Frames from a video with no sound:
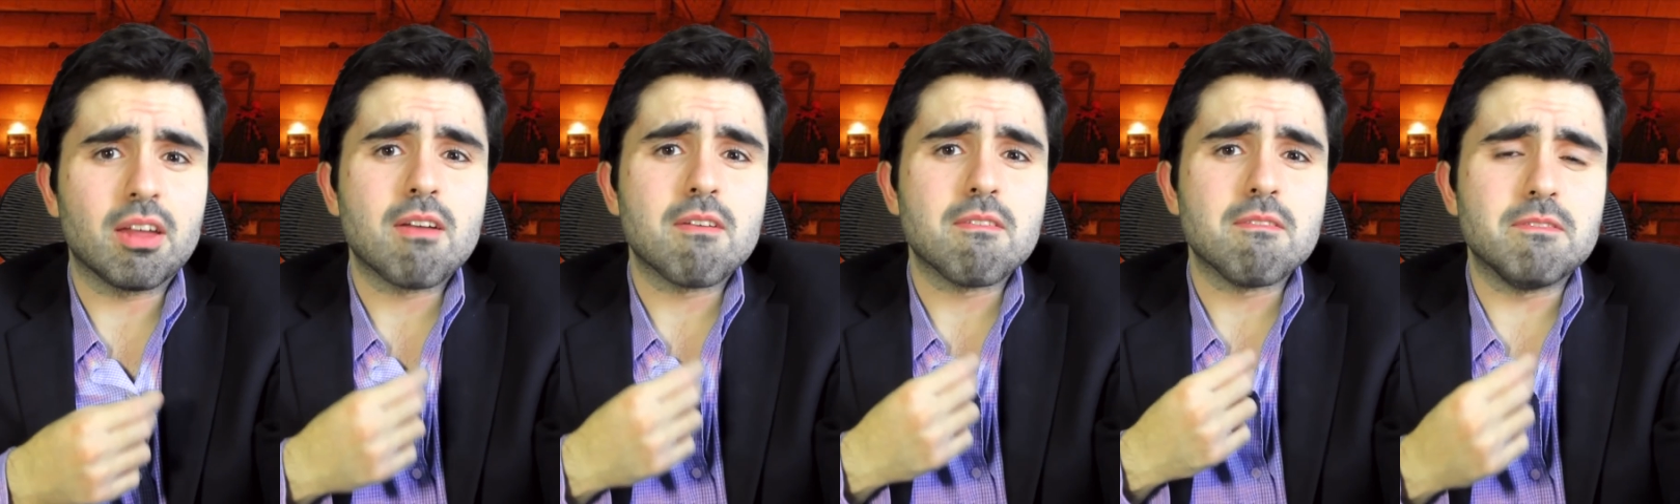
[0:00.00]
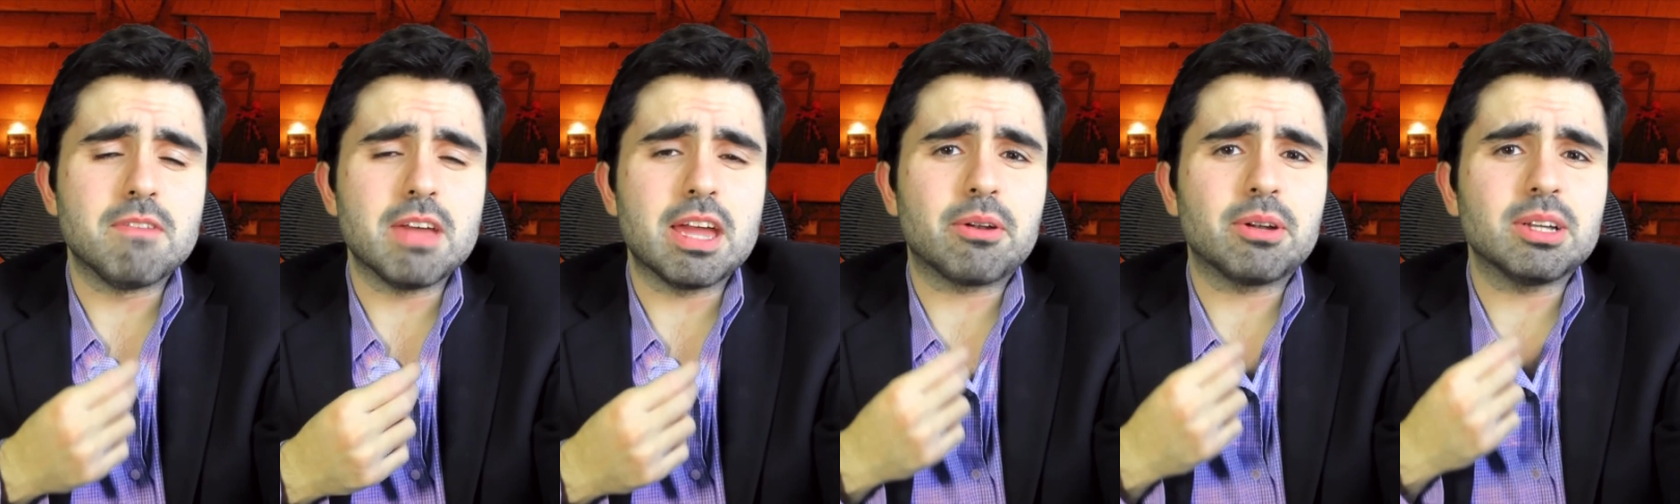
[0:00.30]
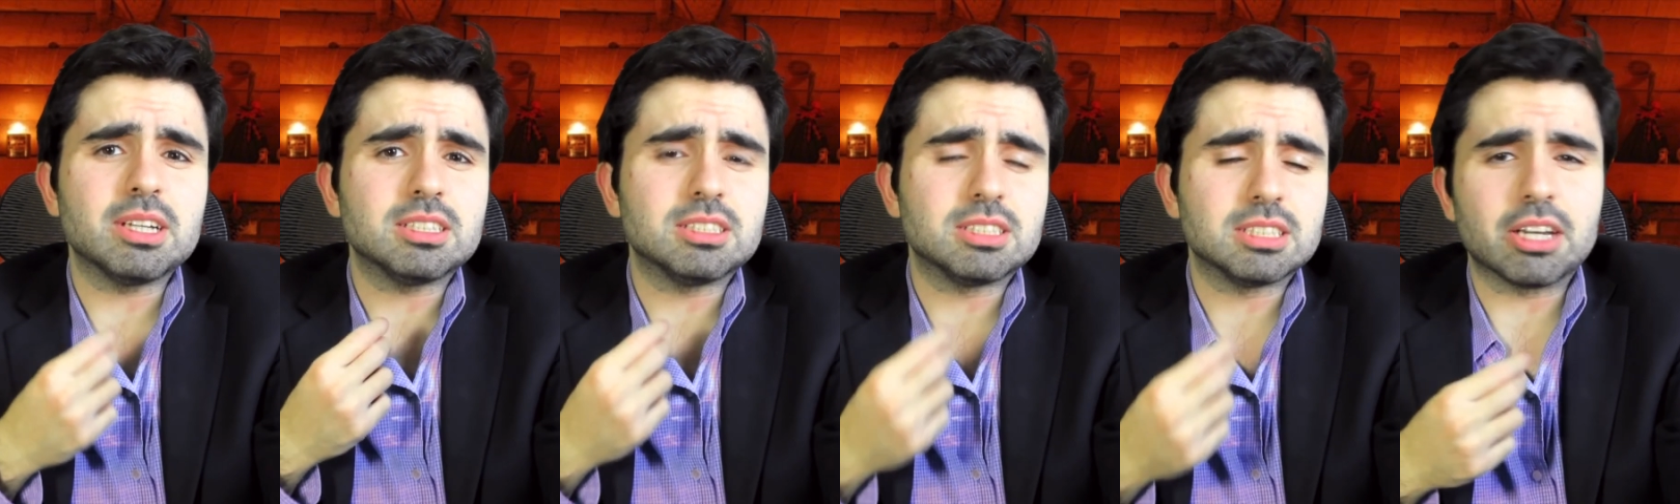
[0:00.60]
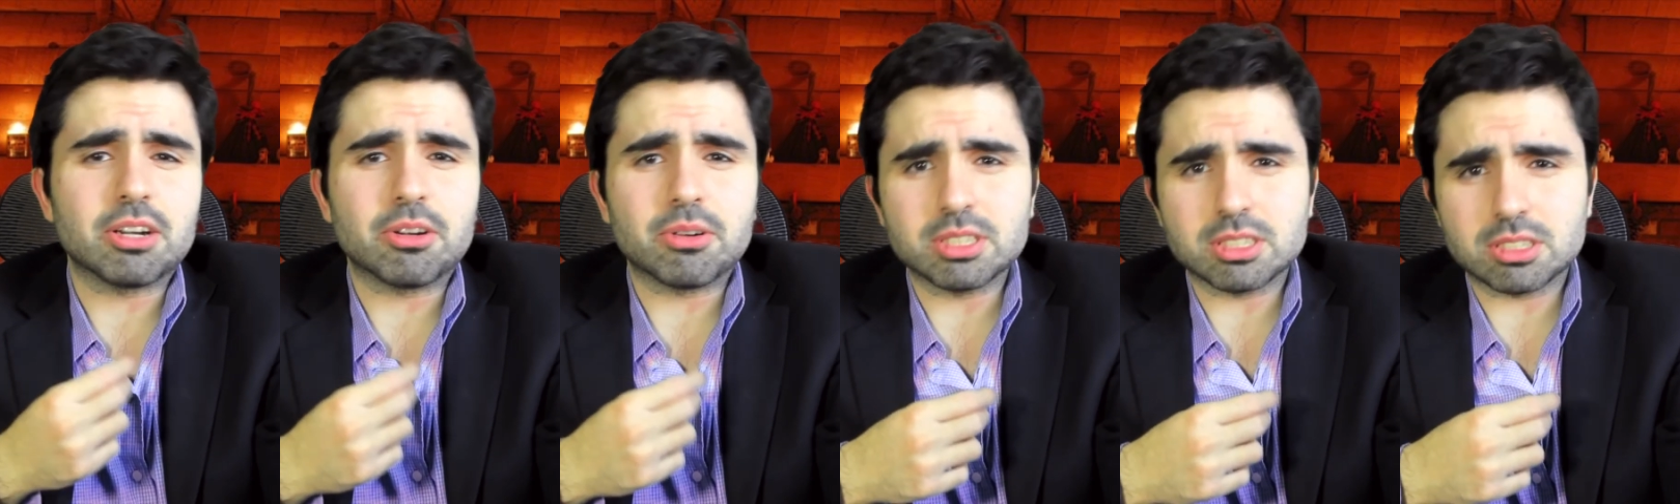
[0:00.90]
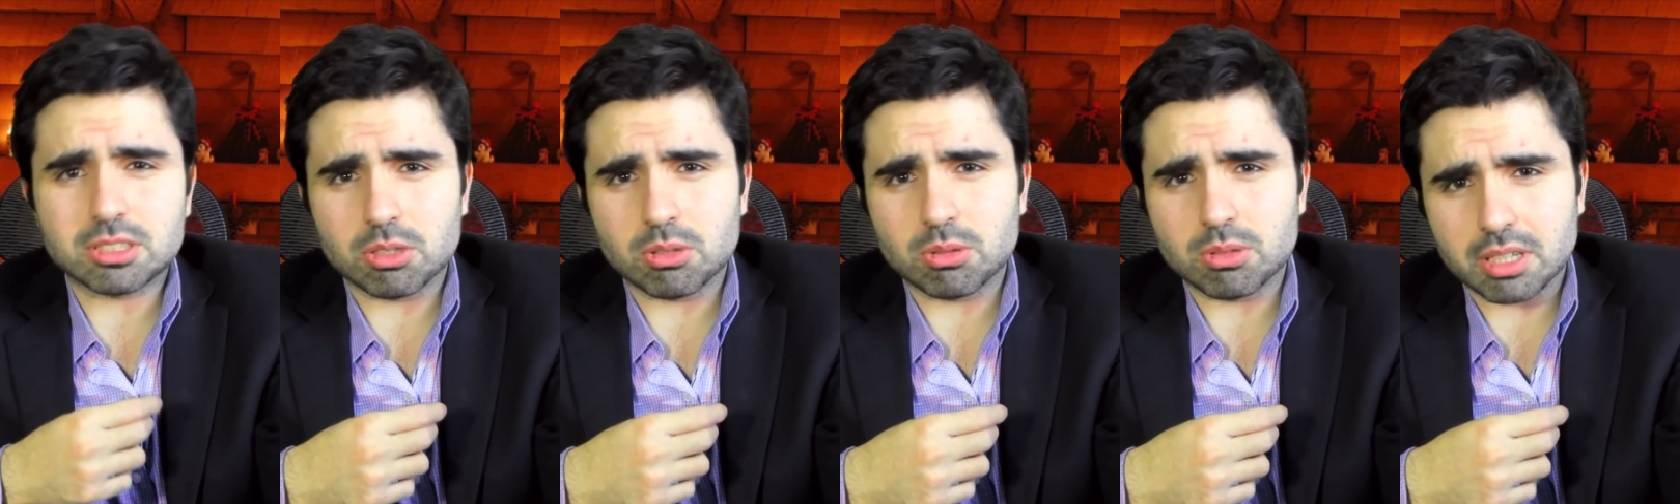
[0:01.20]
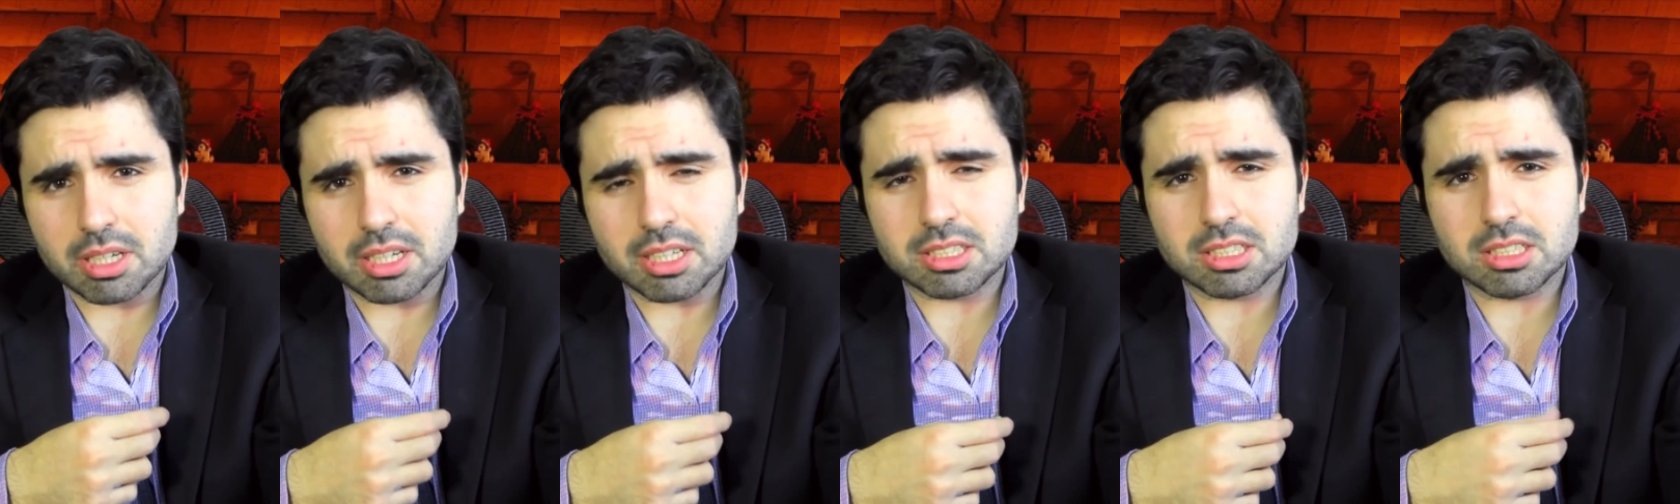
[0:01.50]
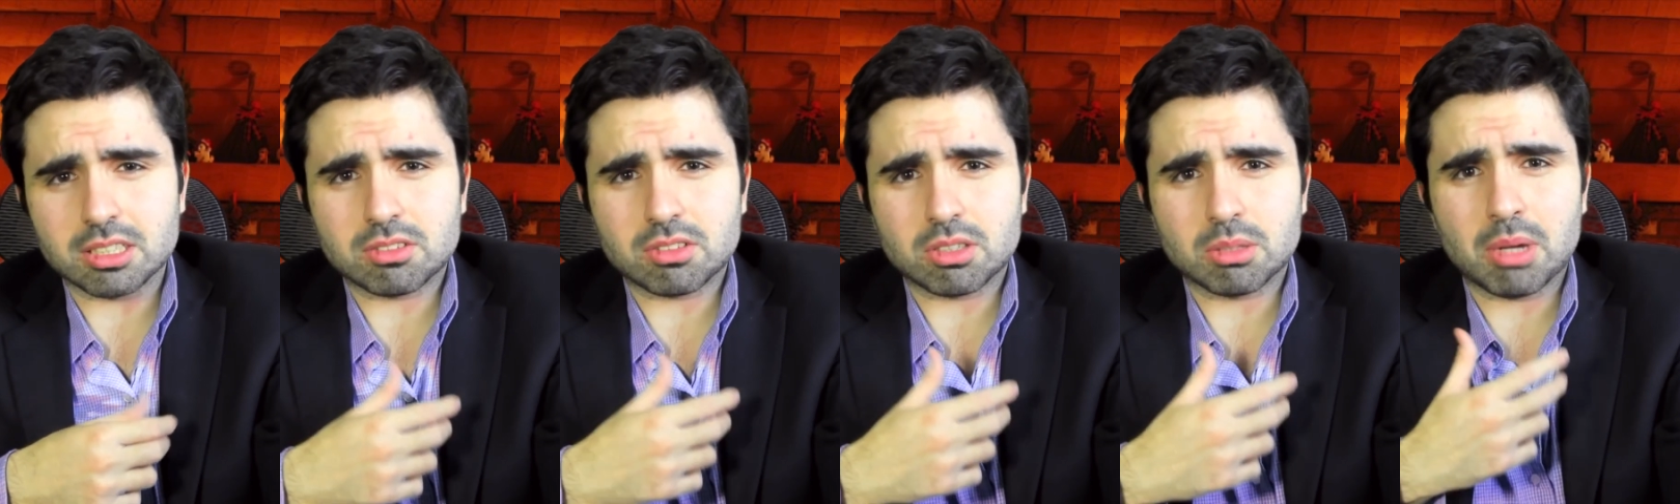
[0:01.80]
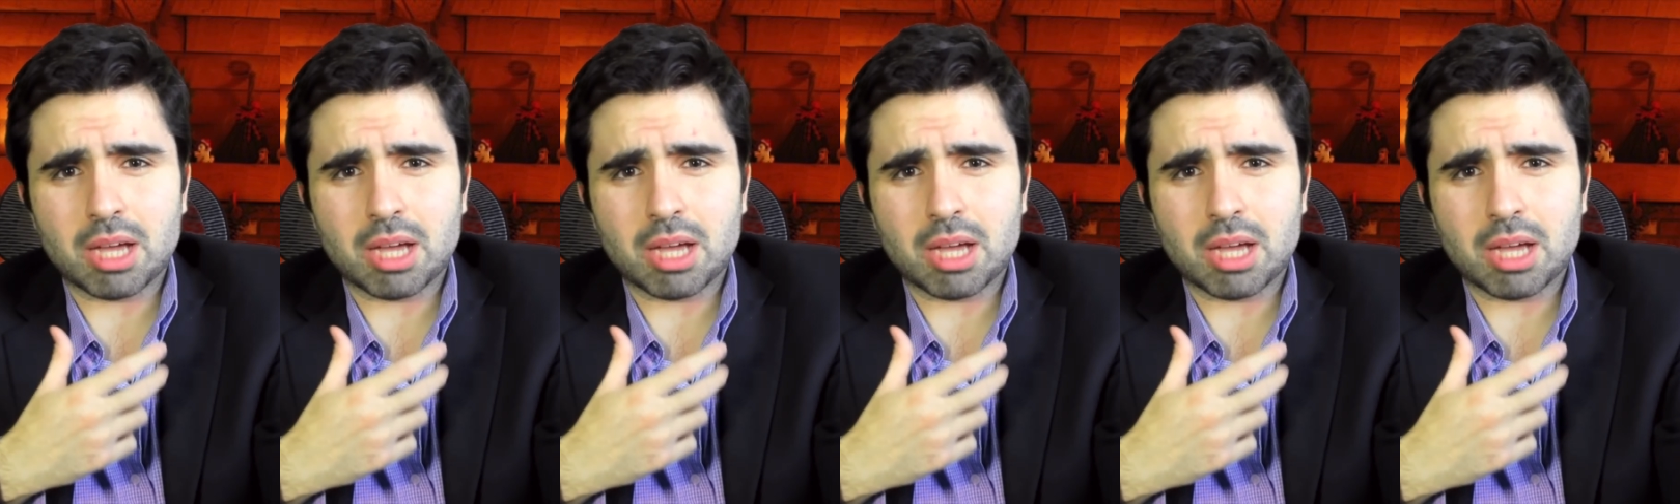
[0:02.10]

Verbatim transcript: very generous donations from